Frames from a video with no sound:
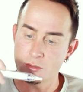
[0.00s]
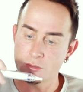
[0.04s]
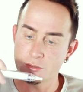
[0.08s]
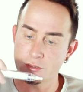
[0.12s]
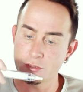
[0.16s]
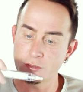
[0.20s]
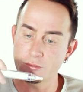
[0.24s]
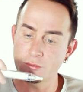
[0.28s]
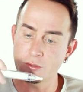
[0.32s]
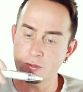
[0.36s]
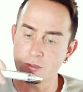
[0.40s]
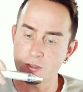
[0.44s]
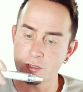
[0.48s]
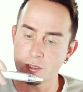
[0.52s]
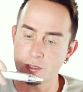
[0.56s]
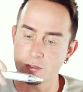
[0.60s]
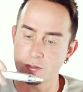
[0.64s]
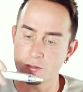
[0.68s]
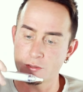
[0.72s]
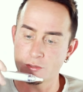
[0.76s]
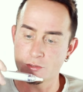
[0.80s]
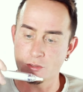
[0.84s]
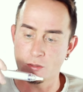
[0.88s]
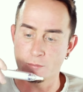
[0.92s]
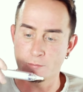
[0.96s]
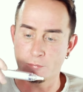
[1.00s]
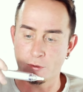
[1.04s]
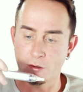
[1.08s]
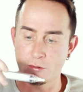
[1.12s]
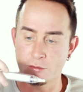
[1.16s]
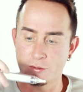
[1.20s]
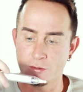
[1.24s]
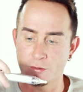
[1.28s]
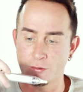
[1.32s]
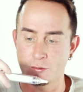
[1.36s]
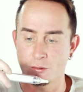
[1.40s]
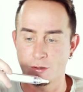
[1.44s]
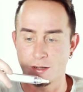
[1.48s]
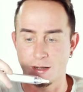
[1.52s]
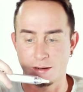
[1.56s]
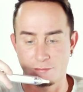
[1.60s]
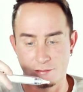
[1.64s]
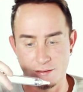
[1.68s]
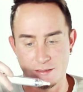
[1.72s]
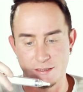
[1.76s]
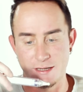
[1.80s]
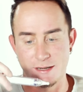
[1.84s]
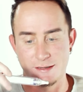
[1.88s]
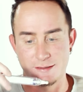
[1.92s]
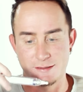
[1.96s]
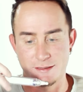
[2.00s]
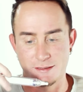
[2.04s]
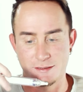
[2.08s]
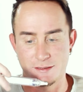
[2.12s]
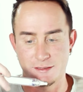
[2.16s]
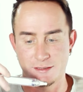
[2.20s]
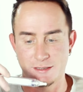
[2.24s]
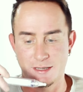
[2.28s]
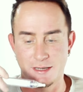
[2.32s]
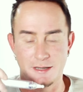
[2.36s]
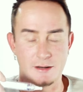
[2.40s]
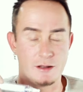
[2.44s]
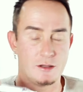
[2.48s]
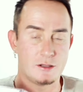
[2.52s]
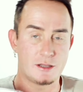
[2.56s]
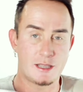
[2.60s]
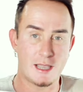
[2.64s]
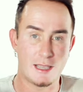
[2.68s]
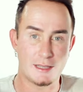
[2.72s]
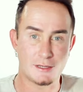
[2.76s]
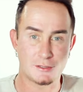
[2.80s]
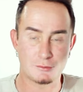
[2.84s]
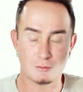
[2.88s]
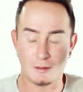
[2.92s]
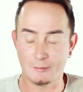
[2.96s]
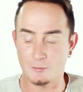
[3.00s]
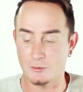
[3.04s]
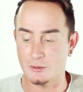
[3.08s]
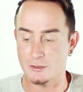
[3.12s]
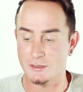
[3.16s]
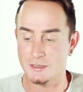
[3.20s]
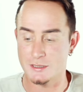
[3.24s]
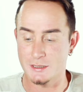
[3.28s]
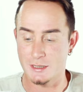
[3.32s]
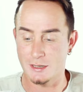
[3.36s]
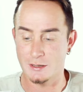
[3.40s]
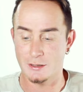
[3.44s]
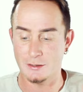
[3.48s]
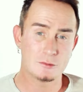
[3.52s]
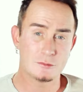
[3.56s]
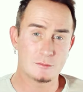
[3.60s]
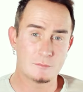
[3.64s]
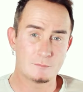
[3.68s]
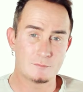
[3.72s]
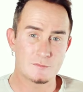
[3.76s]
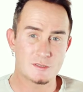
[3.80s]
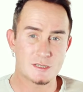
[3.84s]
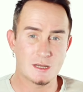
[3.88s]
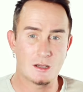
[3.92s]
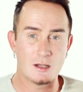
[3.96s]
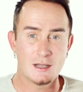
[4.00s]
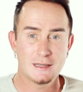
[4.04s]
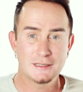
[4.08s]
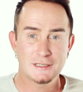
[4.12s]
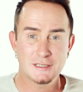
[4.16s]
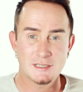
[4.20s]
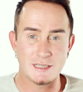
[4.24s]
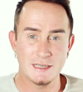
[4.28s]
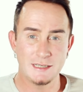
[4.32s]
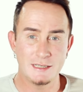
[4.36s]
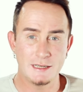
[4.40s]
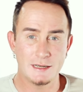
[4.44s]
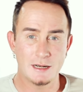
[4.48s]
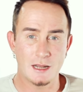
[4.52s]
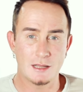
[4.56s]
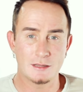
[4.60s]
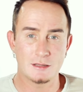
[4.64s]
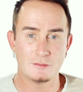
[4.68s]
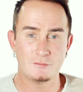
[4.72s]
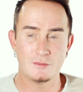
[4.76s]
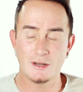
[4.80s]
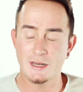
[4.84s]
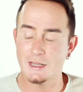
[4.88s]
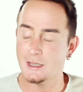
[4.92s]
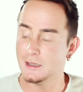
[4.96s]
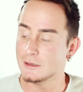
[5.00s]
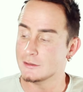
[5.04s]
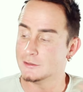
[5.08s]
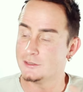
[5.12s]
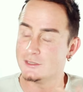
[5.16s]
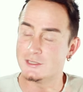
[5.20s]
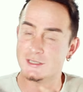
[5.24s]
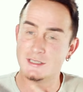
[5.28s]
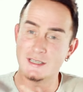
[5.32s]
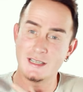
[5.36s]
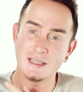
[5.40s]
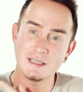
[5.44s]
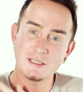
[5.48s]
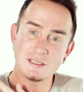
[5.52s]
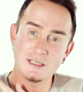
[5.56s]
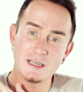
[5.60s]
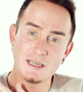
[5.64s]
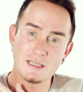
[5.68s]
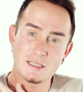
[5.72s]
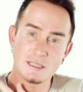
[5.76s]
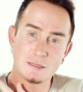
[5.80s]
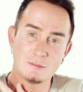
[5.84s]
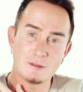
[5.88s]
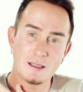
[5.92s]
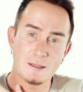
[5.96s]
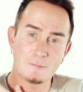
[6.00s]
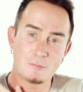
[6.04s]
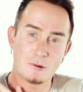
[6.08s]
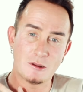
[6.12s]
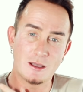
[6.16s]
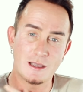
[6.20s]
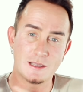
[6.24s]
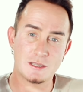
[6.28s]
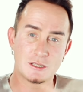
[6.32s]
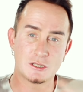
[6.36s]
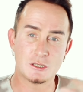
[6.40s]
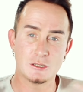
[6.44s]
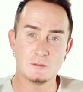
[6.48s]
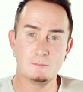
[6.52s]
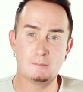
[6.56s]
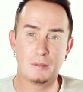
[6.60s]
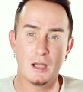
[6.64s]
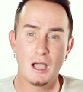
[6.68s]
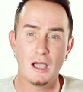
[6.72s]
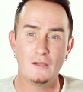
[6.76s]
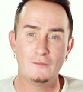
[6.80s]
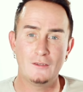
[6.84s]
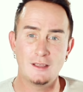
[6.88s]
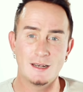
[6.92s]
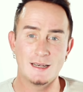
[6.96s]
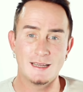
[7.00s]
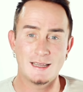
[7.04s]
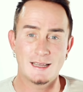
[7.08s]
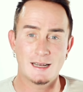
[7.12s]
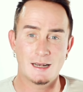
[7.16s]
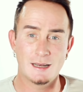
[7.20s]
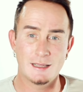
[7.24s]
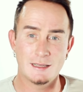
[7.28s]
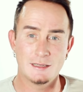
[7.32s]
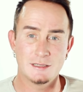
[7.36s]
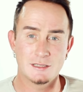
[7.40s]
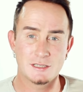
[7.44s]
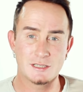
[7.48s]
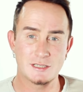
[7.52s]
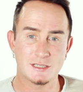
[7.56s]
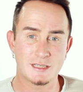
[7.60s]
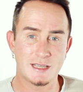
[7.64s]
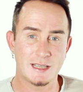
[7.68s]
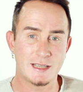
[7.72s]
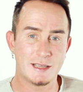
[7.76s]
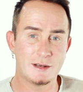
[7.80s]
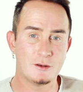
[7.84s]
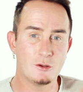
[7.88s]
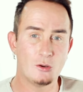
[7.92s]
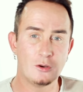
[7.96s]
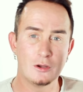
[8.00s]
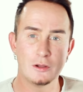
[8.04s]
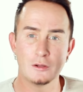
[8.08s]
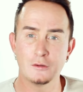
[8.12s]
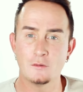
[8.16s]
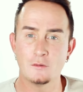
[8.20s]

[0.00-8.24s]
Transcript: Do not use on broken or irritated skin. Okay, so I'm good to go. So I'd seen in other videos, this needs to be applied to perfectly clean skin, oil